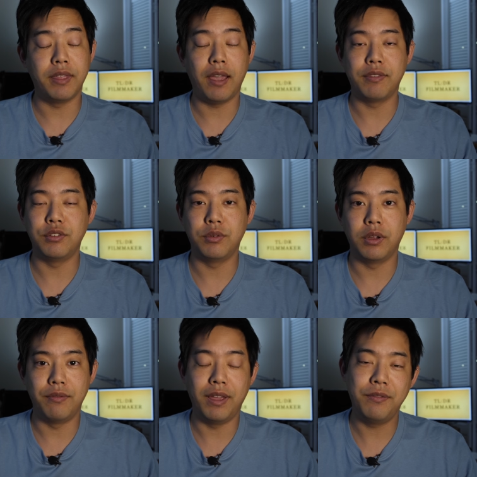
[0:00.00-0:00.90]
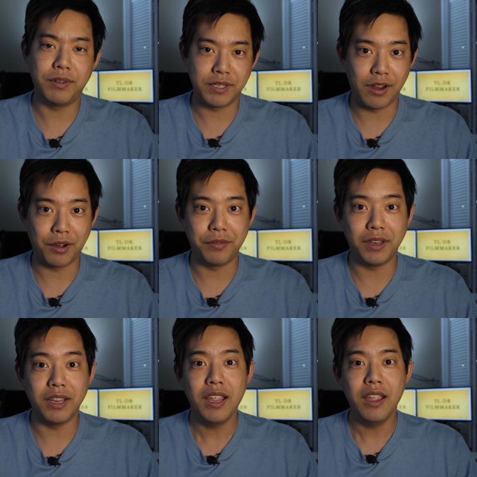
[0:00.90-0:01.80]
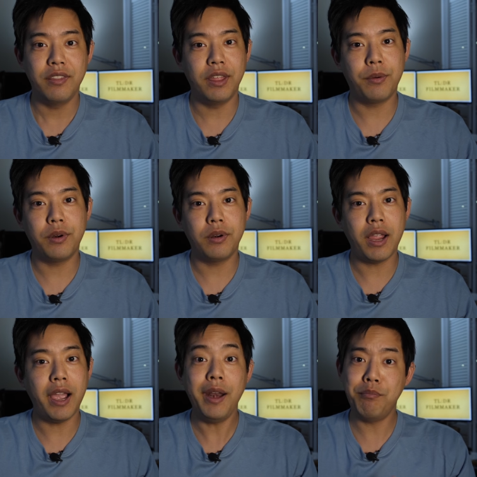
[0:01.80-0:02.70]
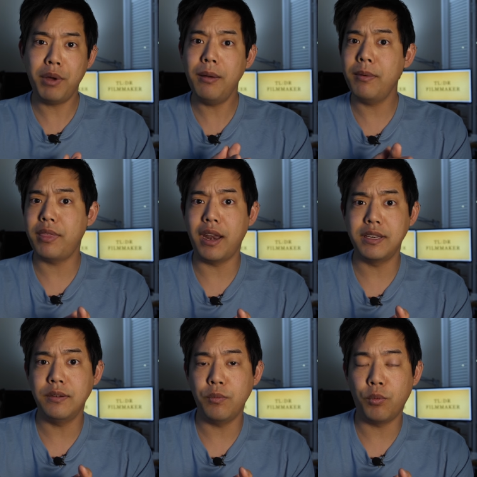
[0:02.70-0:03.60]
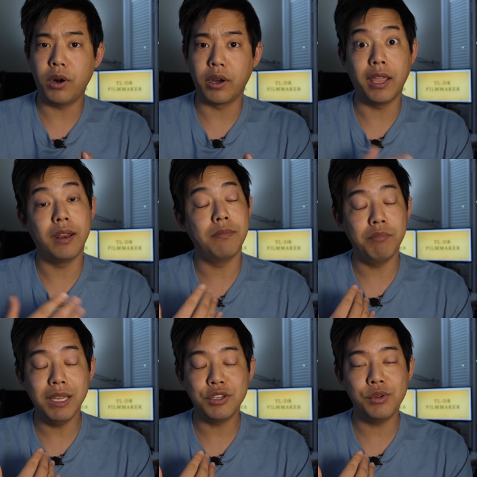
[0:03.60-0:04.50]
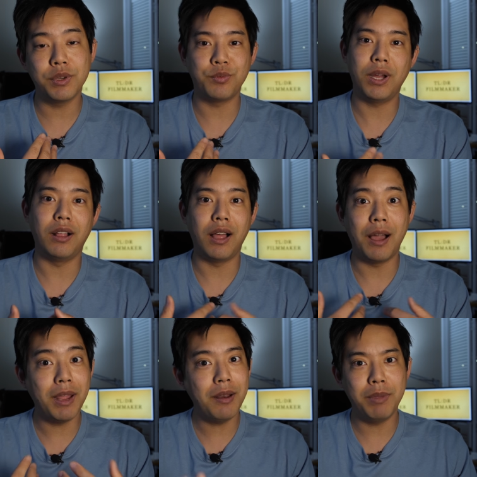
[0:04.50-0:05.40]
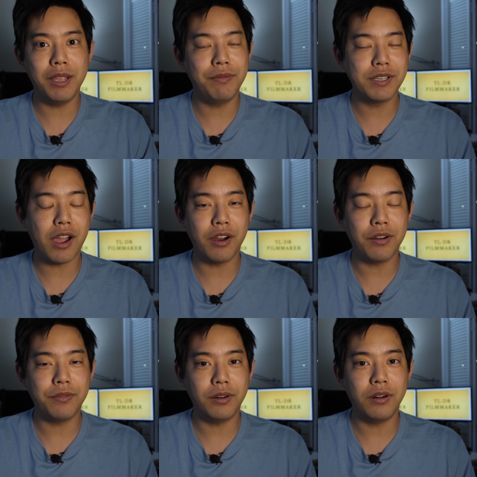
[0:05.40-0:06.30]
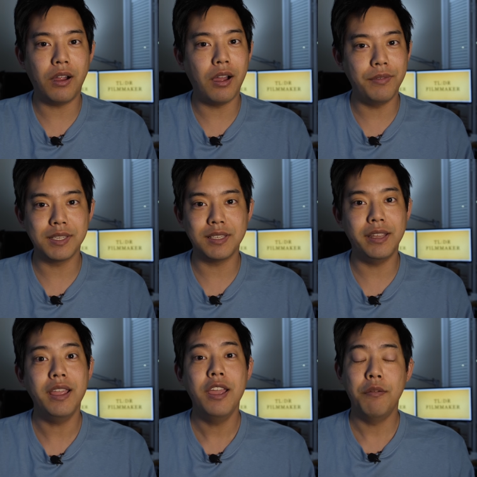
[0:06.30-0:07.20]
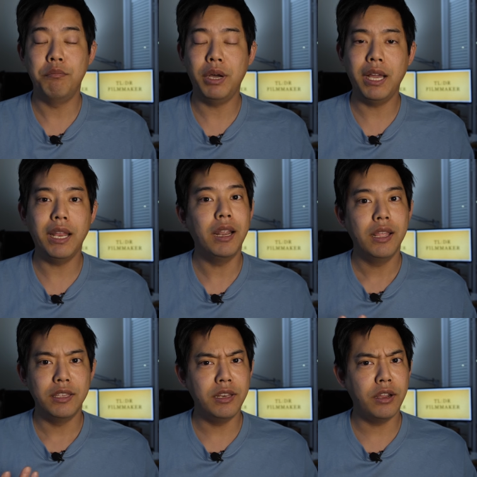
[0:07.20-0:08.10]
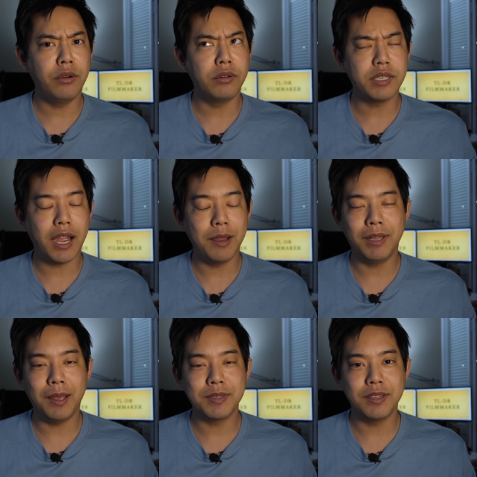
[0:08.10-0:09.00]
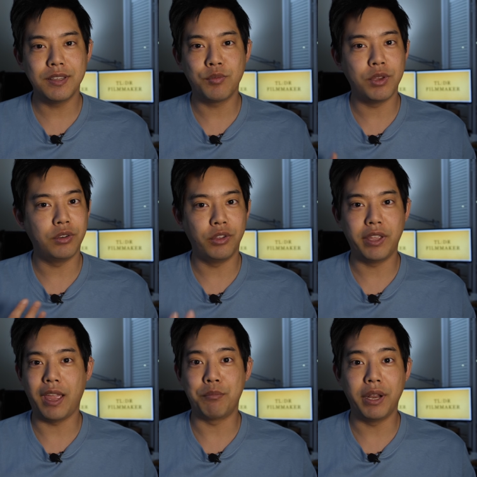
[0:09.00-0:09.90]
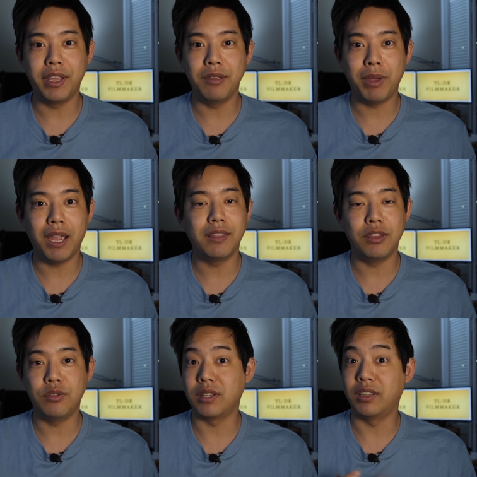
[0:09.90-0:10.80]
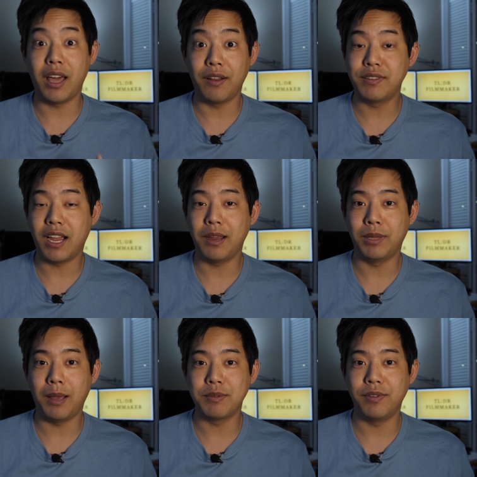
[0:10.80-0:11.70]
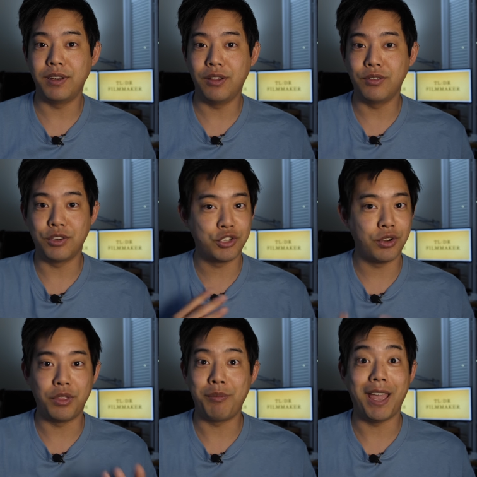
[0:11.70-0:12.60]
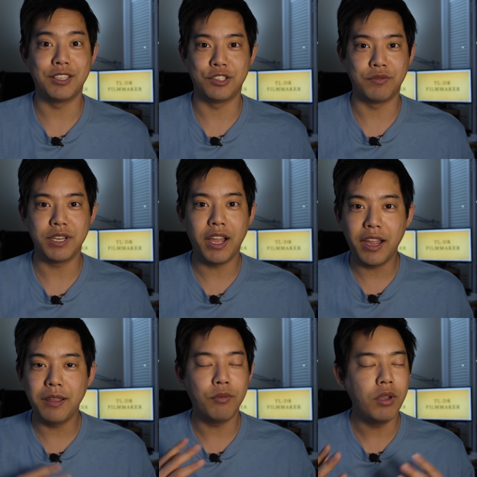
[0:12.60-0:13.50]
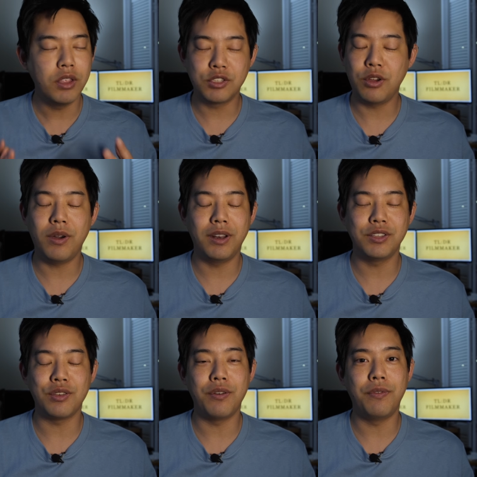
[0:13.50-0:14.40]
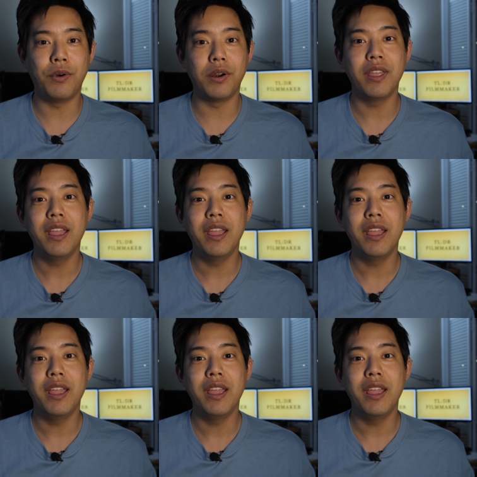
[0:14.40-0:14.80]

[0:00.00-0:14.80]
they have to do event photography, they were kind of bummed that it didn't work and me need to as well. I'm not a big photographer, obviously, but you know, time lapses, when you're looking at Breaking Bad, they used a lot of time lapse video to show the passage of time, so on and so forth.